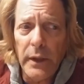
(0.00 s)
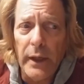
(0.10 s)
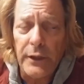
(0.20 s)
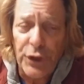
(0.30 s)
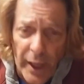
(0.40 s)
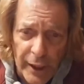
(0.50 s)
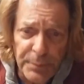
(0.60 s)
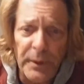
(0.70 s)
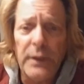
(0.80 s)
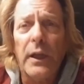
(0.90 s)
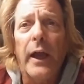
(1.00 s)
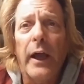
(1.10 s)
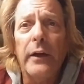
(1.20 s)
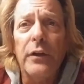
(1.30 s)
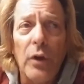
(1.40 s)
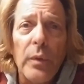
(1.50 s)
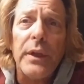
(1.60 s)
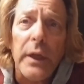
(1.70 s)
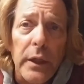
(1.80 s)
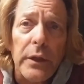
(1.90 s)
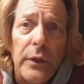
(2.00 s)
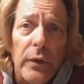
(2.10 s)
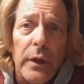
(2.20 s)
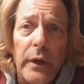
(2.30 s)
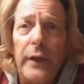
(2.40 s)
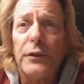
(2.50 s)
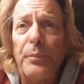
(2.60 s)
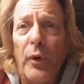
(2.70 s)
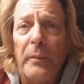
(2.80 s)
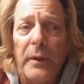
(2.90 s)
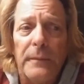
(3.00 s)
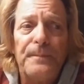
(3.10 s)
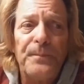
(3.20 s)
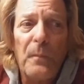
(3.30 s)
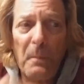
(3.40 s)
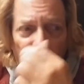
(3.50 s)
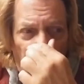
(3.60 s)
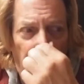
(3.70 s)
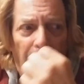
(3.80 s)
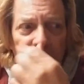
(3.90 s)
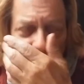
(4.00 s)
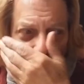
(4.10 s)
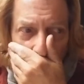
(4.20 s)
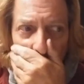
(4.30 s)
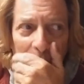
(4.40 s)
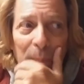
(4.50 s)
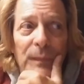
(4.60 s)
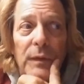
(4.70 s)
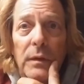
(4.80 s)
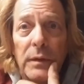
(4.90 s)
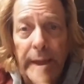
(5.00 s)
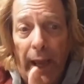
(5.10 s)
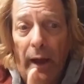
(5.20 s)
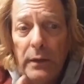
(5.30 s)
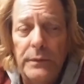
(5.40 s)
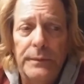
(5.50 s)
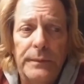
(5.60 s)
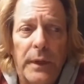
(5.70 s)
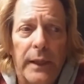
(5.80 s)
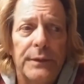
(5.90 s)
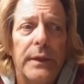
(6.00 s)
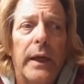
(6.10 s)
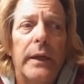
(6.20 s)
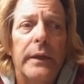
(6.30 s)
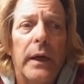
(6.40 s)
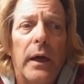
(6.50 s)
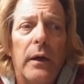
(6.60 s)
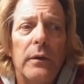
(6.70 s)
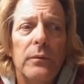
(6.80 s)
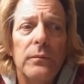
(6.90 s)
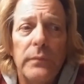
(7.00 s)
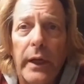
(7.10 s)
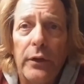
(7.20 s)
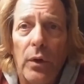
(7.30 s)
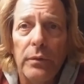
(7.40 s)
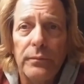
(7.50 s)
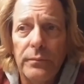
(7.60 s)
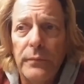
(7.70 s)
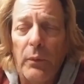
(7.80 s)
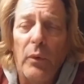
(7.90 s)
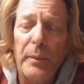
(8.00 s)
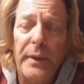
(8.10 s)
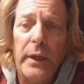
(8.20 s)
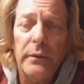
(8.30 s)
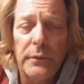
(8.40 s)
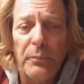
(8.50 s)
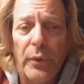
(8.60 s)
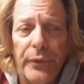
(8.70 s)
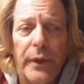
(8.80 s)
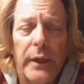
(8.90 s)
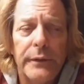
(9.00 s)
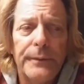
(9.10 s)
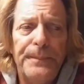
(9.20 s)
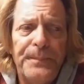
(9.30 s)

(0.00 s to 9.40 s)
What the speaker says: And she asked me again, do you know what they need to do on their next appointment? And I said, yeah. I said, and I told, I won't repeat it to bore you guys.